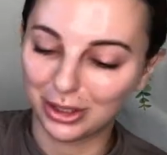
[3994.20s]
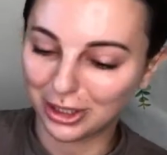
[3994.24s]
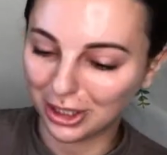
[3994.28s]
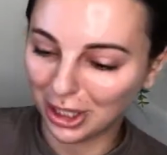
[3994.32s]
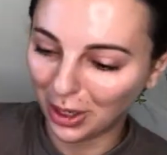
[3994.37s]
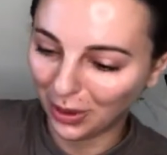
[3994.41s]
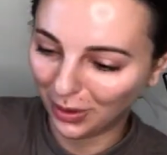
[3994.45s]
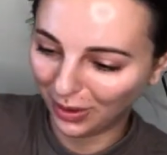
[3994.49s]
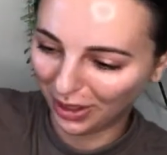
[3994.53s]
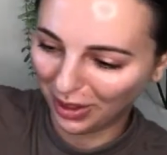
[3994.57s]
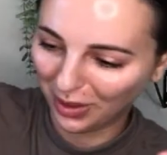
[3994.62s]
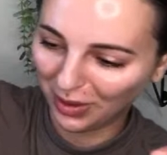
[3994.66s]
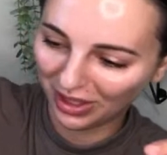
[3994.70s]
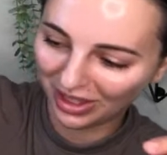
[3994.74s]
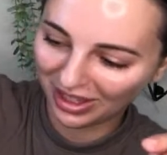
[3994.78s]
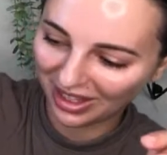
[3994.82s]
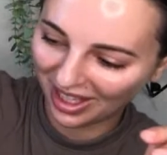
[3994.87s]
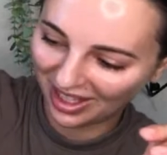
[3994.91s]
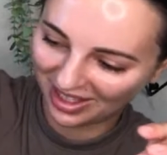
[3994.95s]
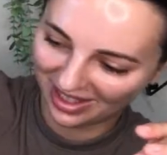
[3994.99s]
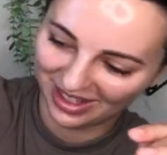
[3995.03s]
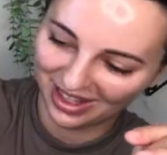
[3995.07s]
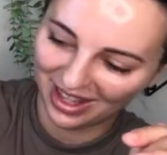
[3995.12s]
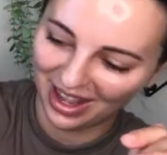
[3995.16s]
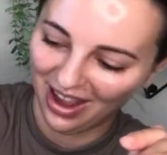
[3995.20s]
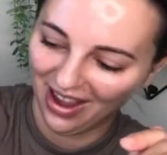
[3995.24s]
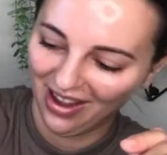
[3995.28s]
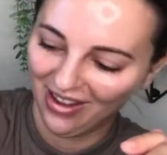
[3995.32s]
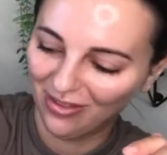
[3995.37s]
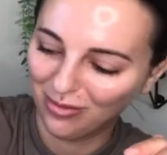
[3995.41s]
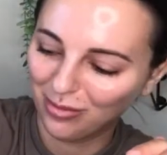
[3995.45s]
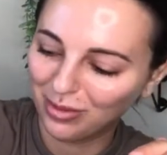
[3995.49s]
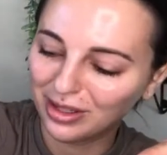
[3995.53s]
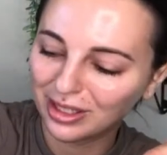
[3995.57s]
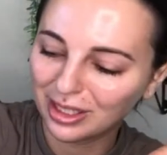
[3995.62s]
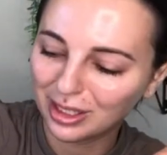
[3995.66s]
doing with this
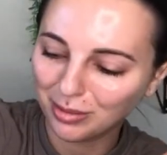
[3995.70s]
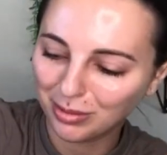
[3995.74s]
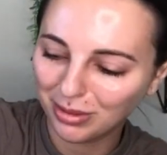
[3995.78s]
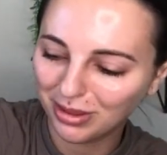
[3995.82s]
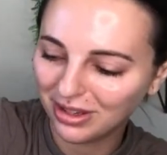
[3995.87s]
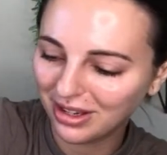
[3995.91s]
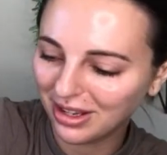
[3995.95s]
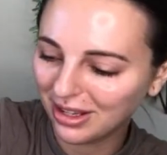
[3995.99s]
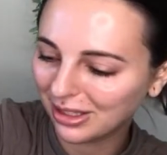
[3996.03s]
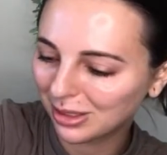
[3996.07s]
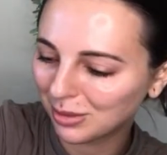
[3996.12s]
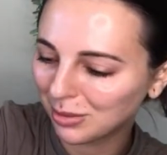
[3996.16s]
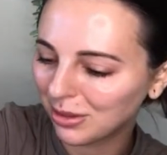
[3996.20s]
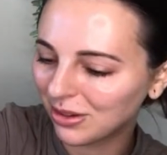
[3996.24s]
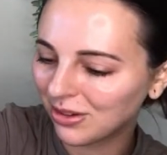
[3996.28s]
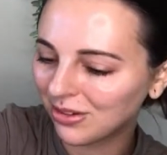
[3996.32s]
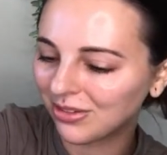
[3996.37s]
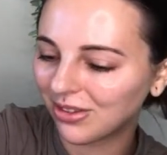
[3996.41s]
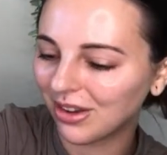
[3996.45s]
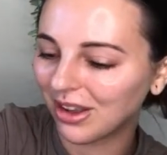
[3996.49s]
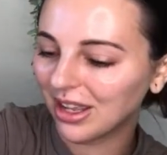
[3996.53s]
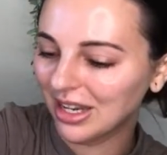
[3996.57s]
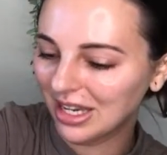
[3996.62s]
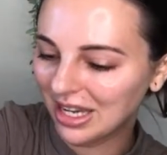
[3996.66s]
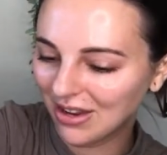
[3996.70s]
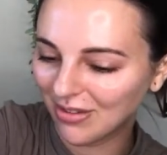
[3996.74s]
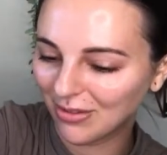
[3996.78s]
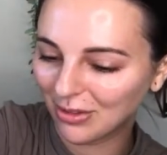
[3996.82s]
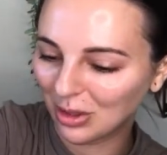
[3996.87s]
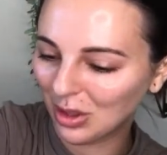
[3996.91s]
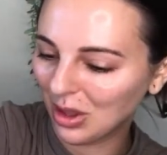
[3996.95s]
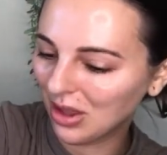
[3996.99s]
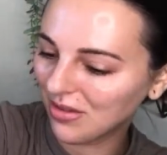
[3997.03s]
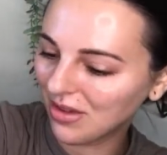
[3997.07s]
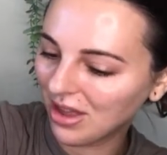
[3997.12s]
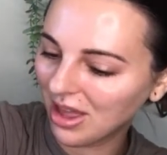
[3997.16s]
live, but it's been, it's been fun, even
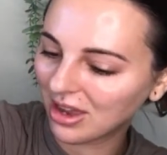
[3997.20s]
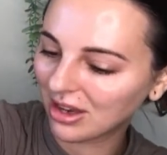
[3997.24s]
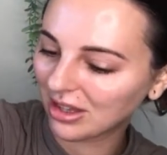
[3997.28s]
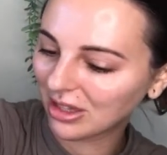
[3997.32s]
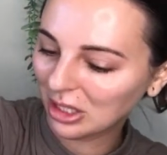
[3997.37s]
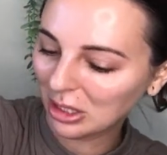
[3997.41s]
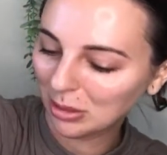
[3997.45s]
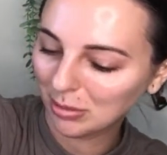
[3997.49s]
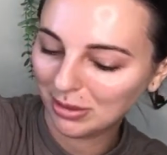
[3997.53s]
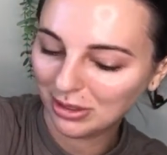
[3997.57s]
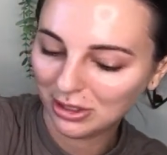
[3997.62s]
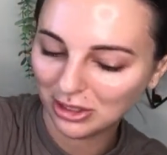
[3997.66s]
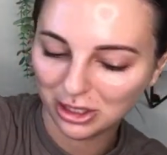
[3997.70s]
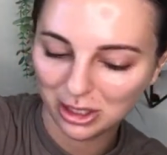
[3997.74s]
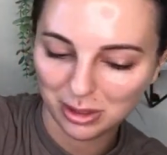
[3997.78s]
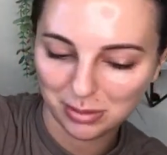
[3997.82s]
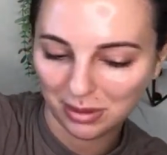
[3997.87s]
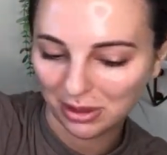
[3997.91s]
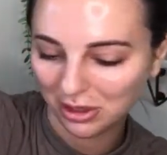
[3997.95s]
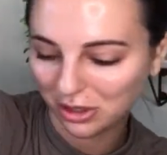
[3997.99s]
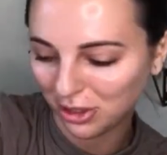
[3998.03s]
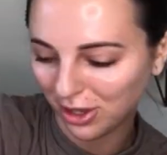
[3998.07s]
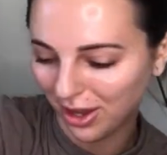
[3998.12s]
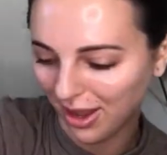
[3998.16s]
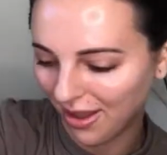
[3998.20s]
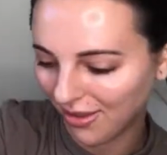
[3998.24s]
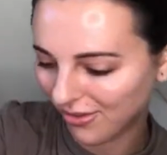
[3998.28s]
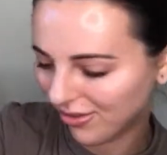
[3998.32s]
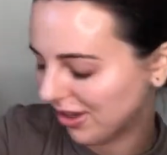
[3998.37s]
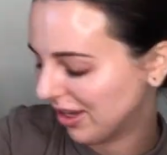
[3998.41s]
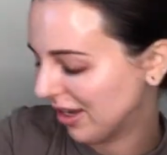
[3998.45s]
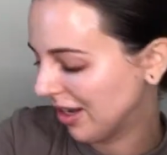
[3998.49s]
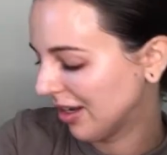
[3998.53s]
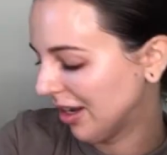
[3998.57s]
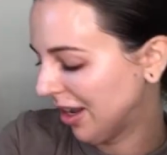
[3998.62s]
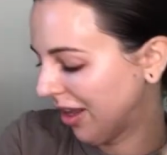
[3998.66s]
though I've had a little bit too much caffeine,